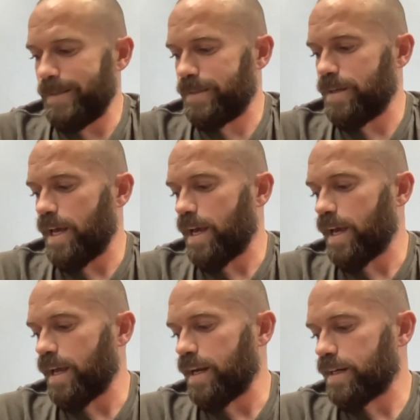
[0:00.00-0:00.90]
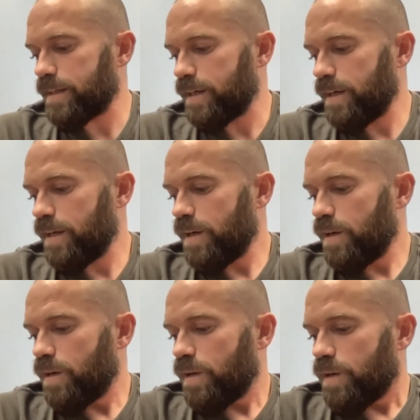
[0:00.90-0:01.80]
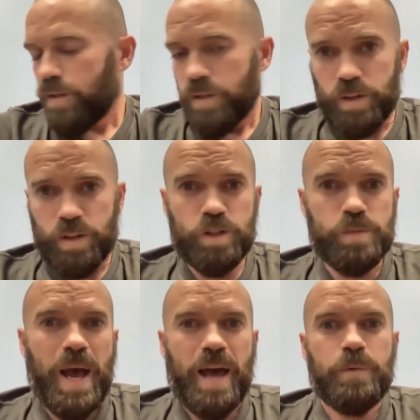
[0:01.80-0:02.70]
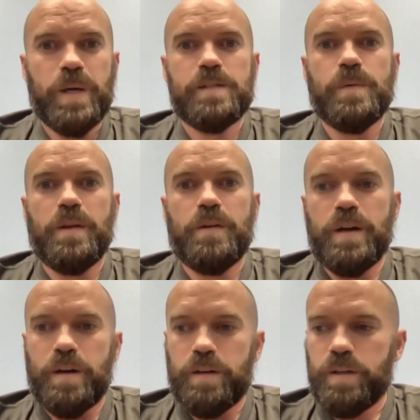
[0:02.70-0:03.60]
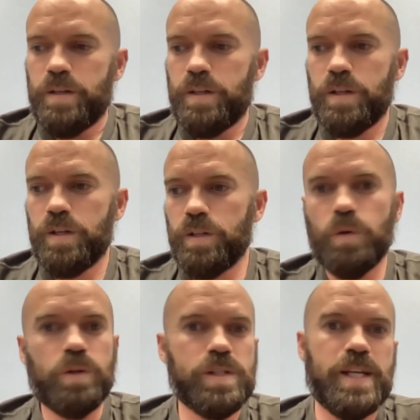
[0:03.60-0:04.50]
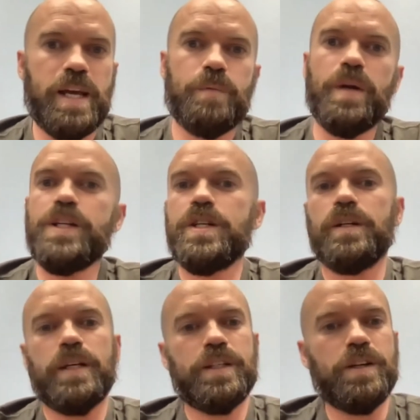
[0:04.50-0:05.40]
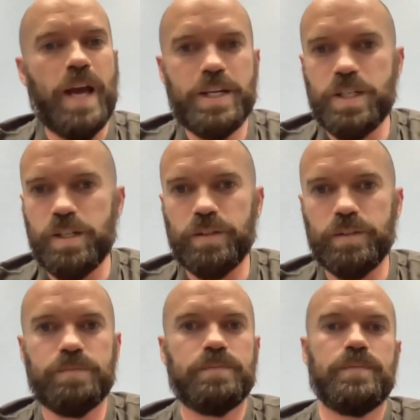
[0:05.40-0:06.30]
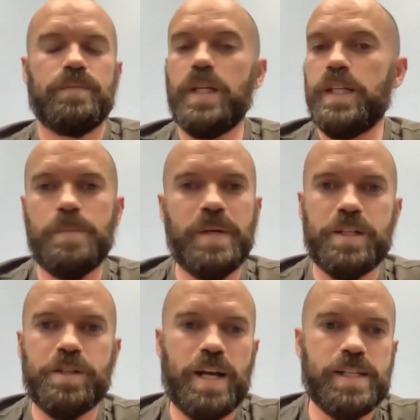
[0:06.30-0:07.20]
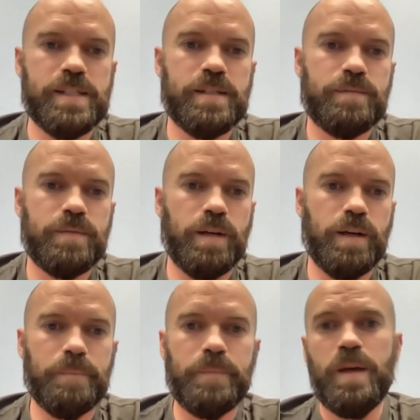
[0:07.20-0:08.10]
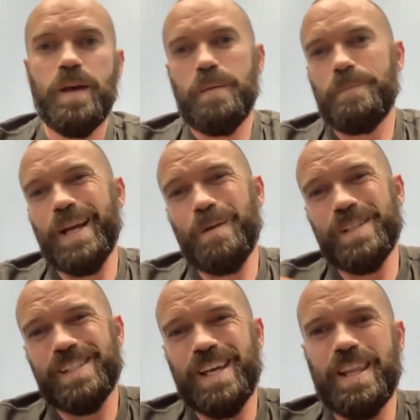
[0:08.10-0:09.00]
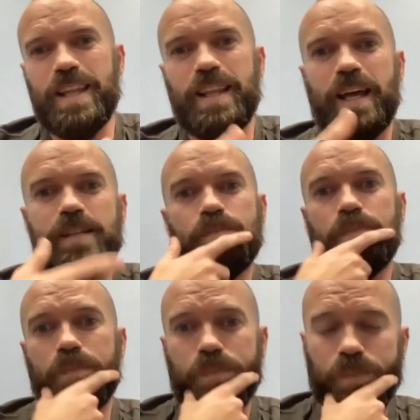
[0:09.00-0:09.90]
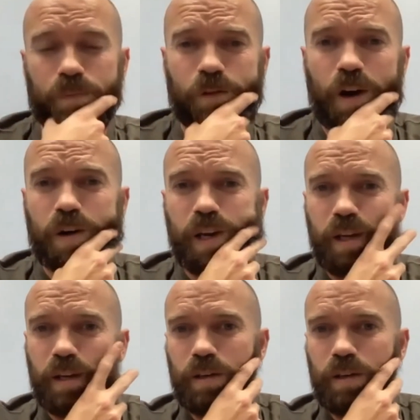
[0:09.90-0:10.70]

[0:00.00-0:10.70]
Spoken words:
And those pathways, whether they're local, state, regional, international, need to be addressed. But I would say that that's very,